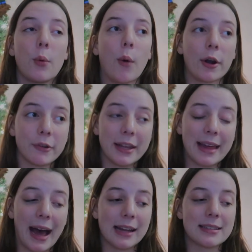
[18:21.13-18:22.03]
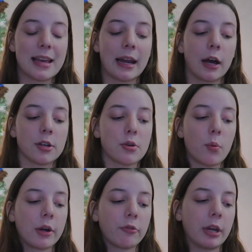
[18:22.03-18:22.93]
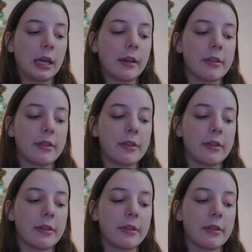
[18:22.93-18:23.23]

Want to read that, and I also want to read